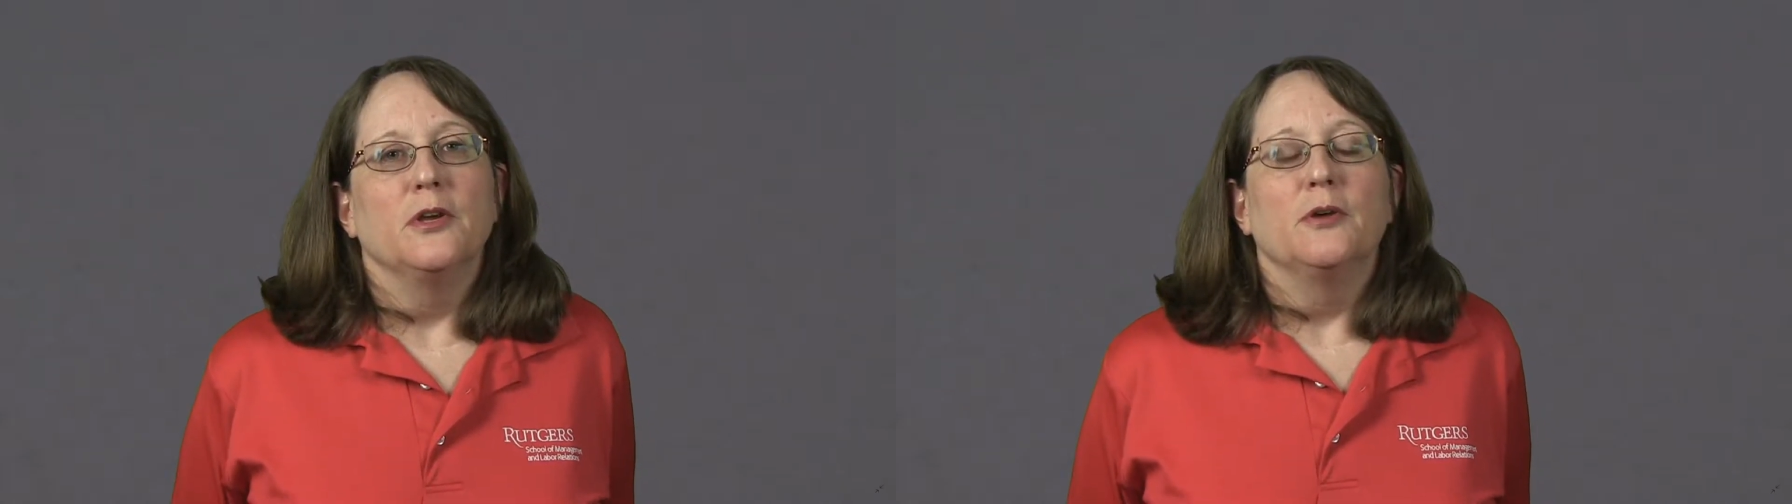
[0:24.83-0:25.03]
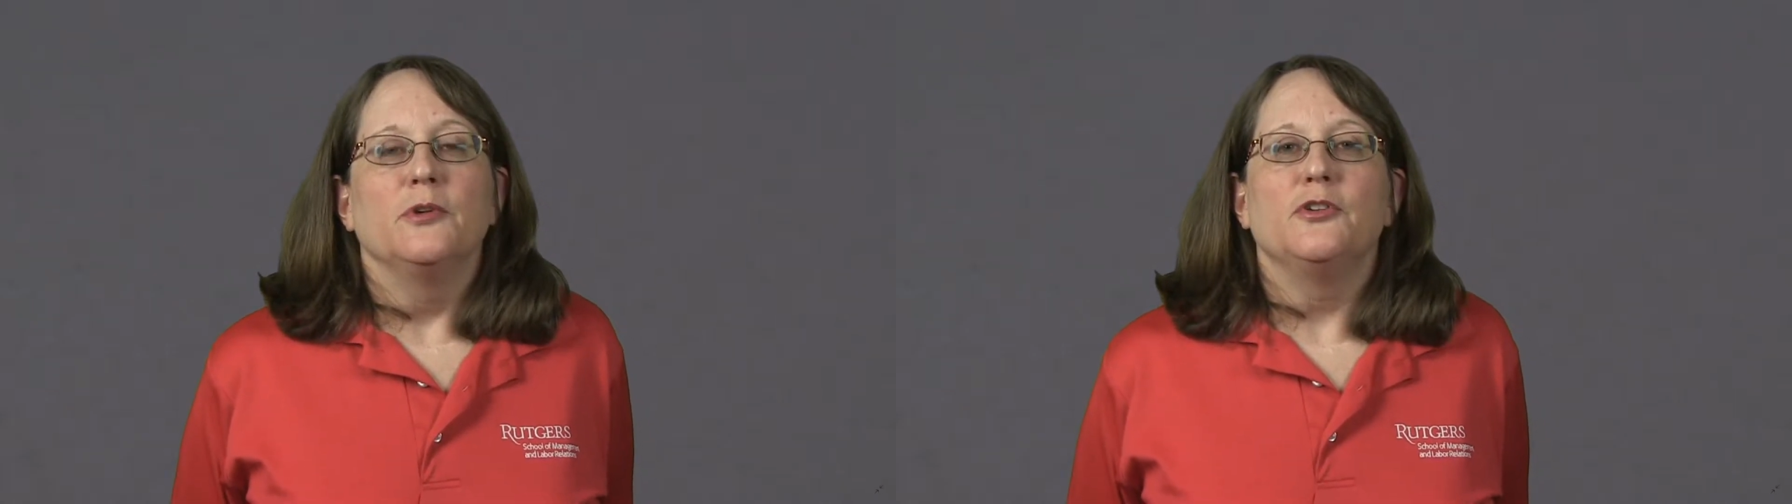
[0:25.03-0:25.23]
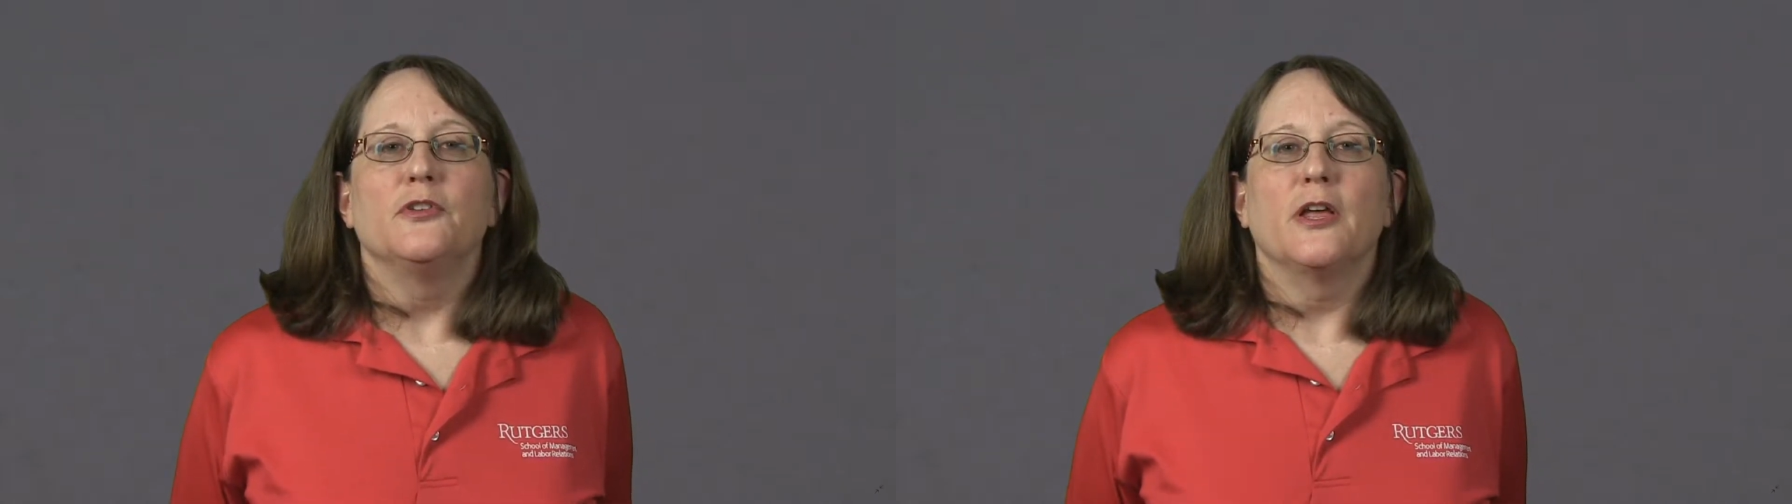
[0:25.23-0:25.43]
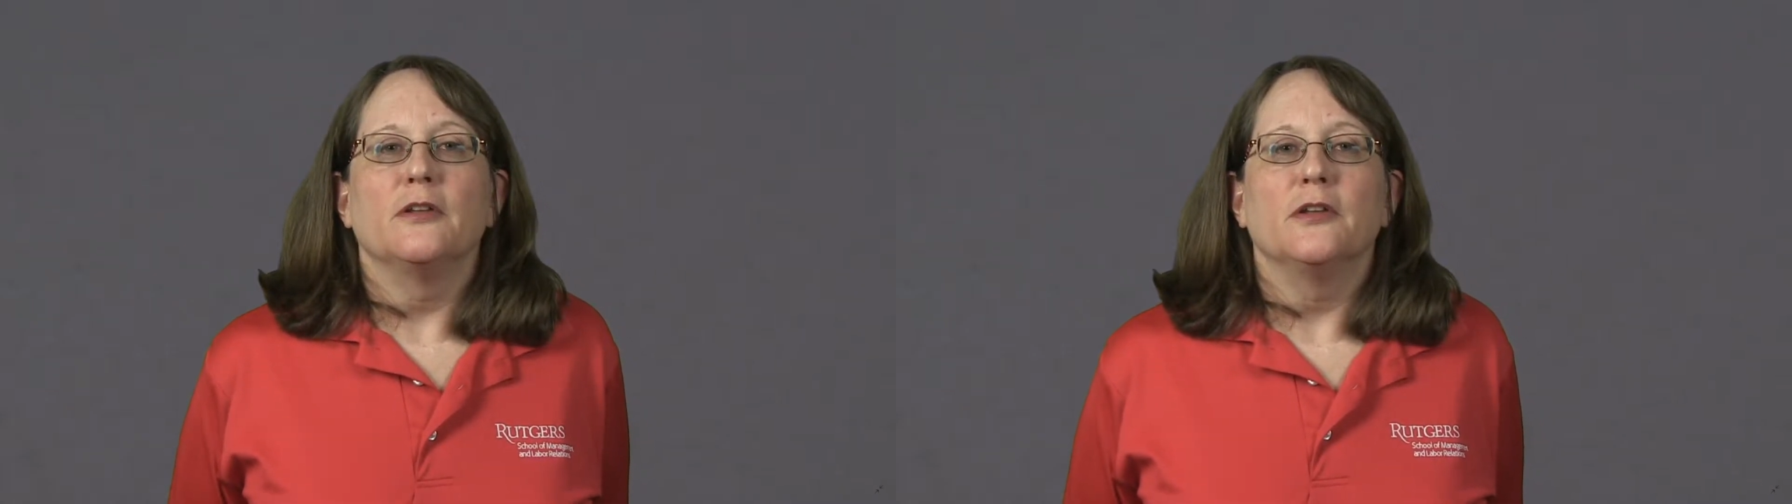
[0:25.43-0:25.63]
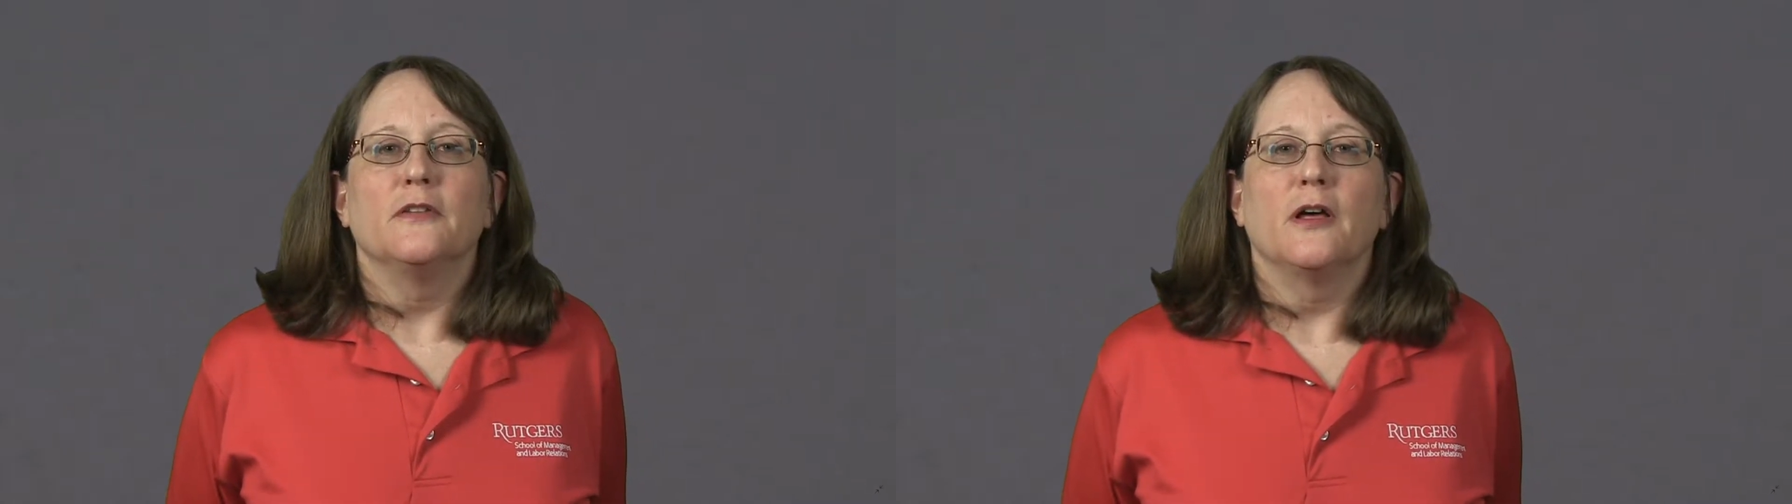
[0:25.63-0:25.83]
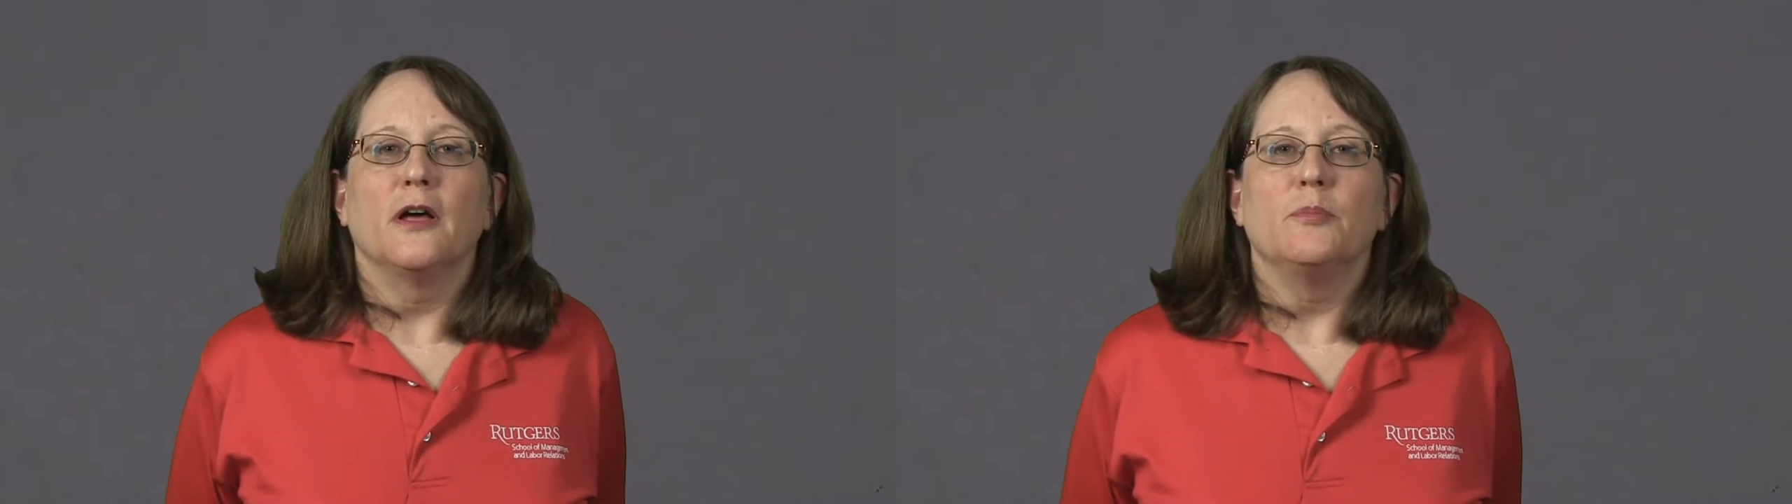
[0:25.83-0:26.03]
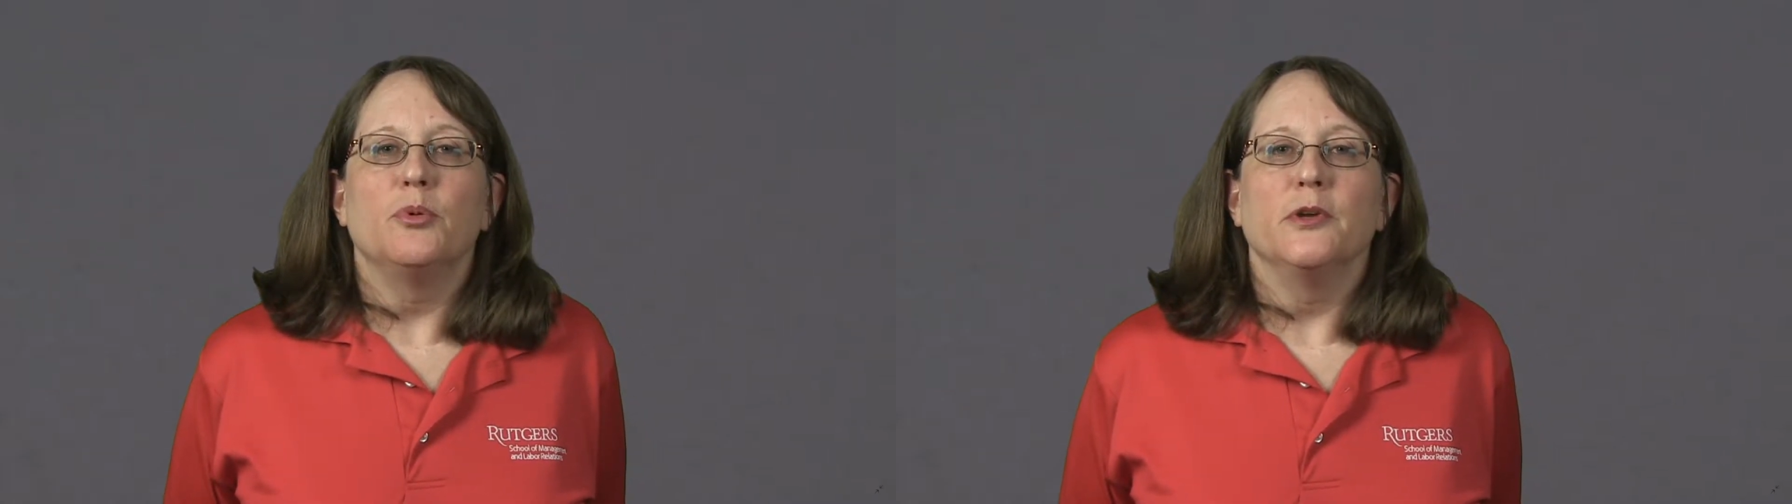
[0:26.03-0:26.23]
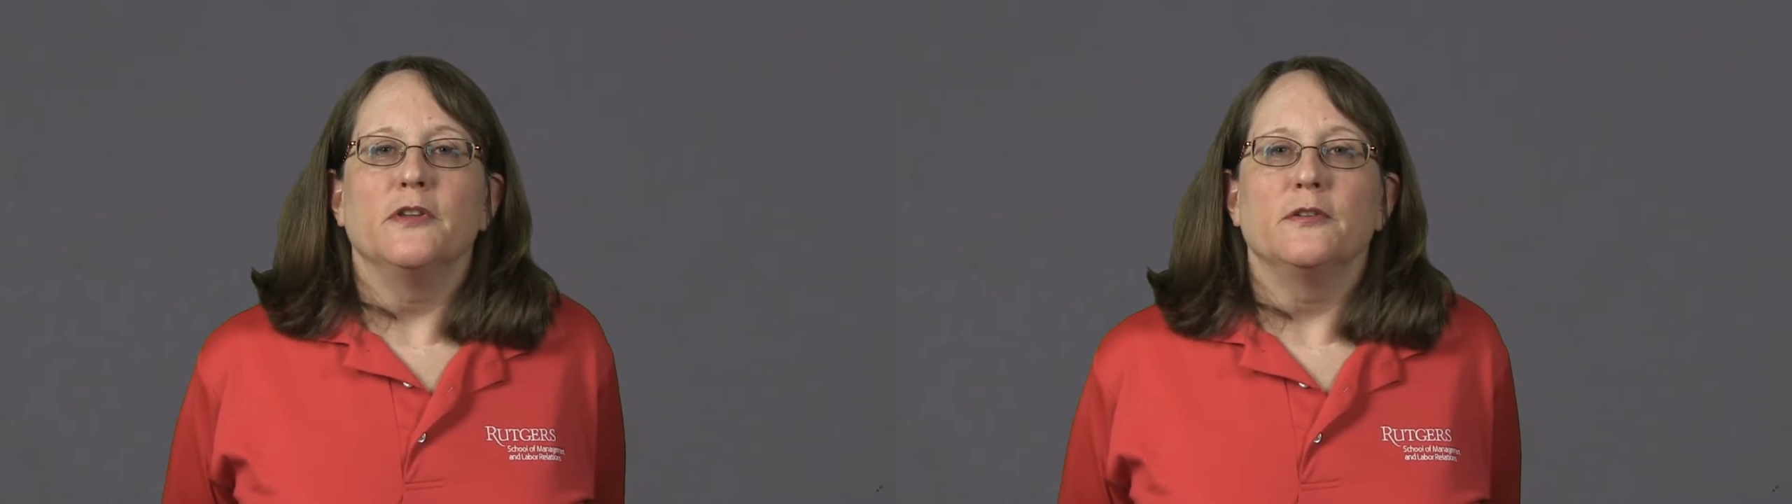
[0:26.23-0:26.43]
which is held at the High Point